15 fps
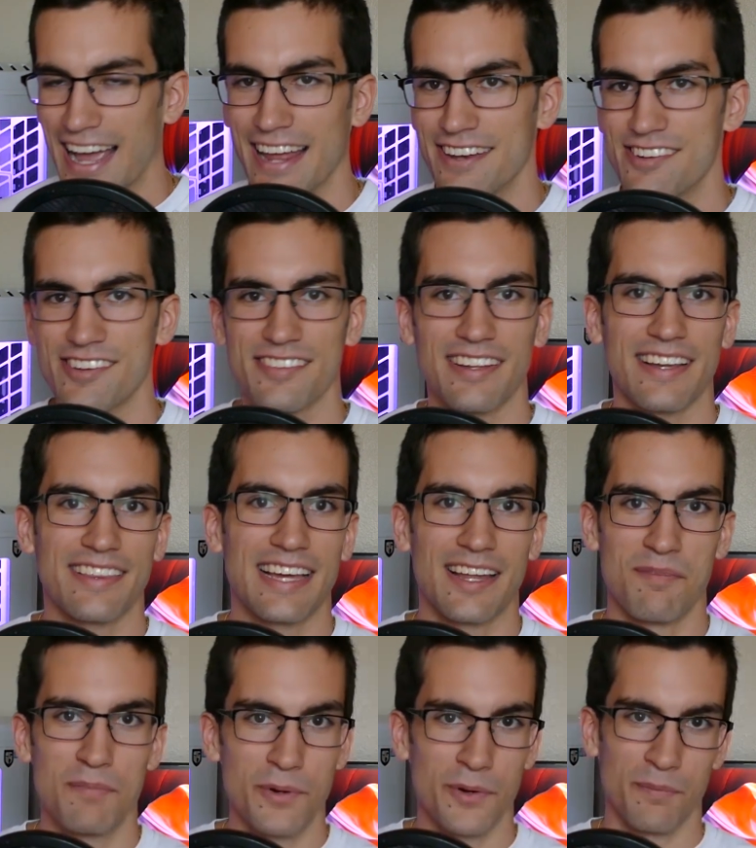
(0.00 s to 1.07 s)
And just like
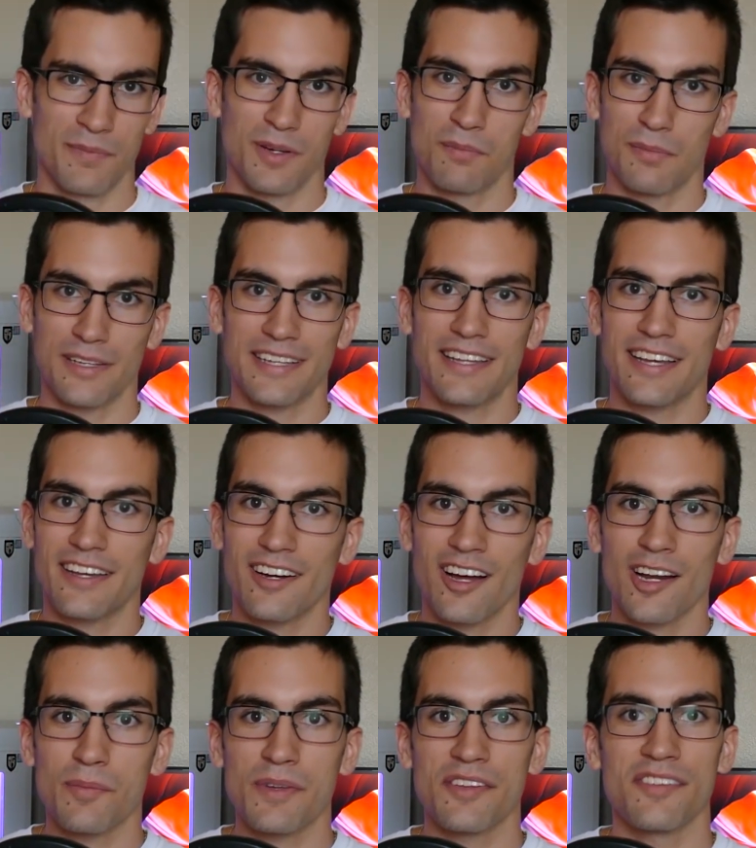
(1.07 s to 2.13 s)
that, boom, completely
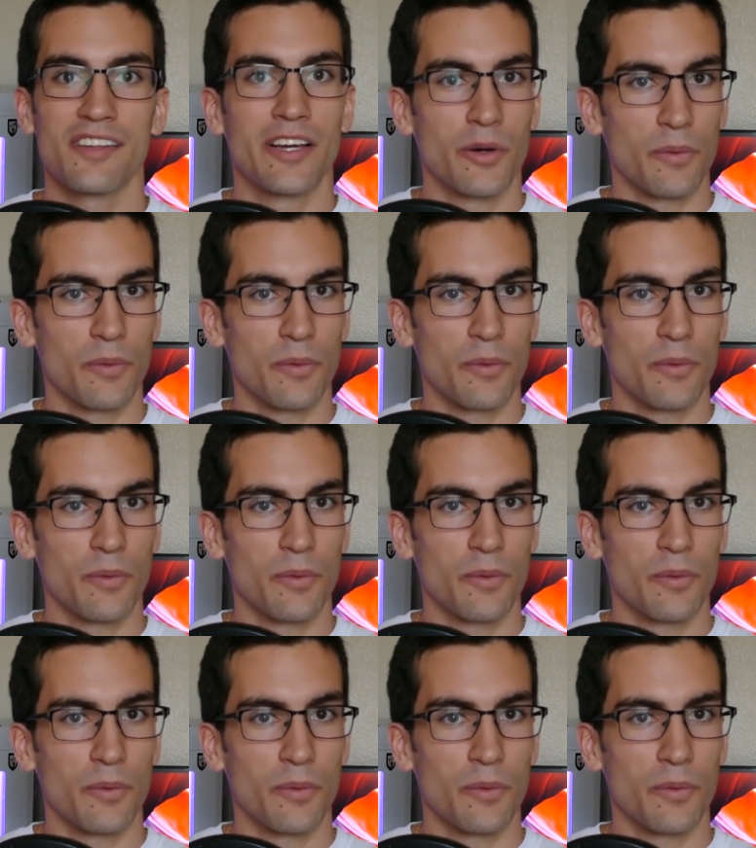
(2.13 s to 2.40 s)
anonymous